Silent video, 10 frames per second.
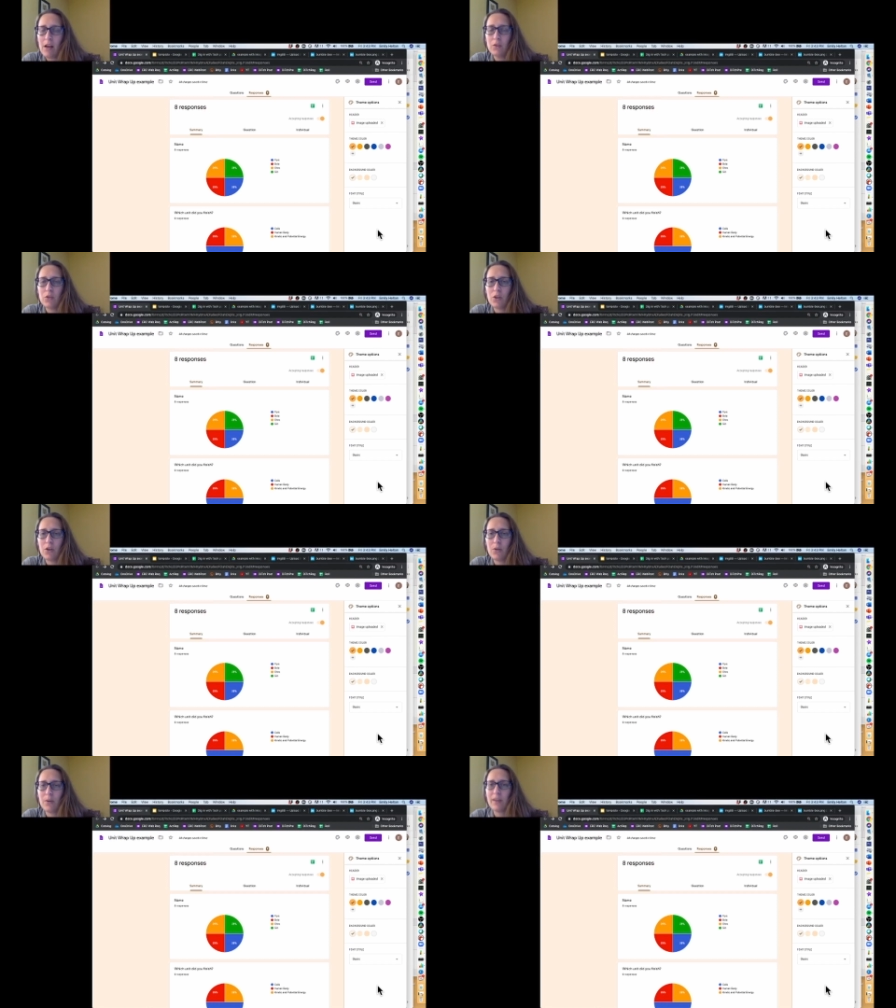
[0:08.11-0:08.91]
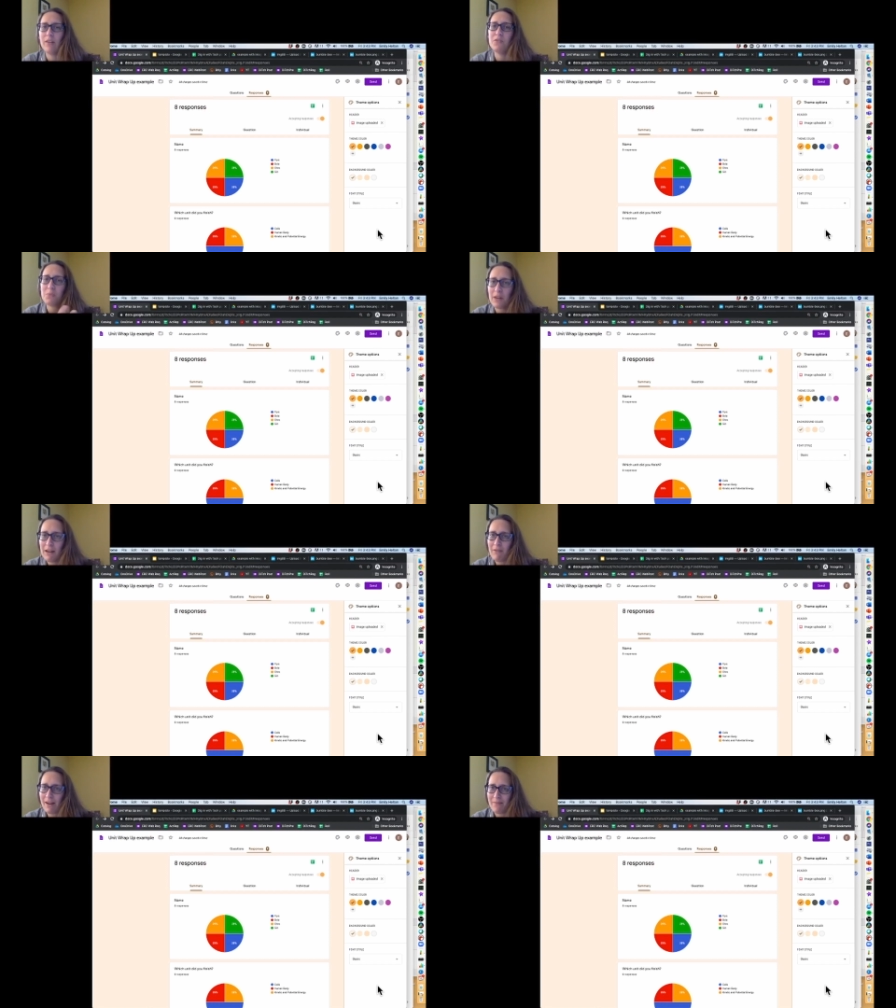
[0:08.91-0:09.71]
So here's what I
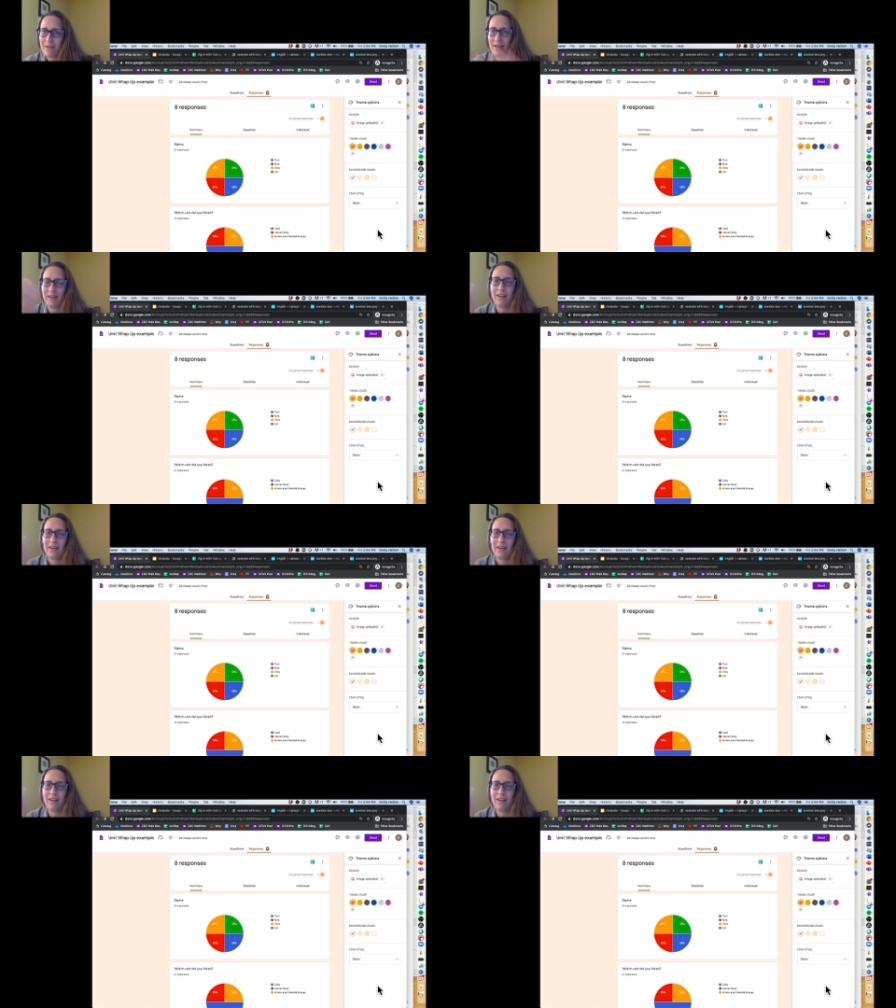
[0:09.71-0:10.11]
recommend.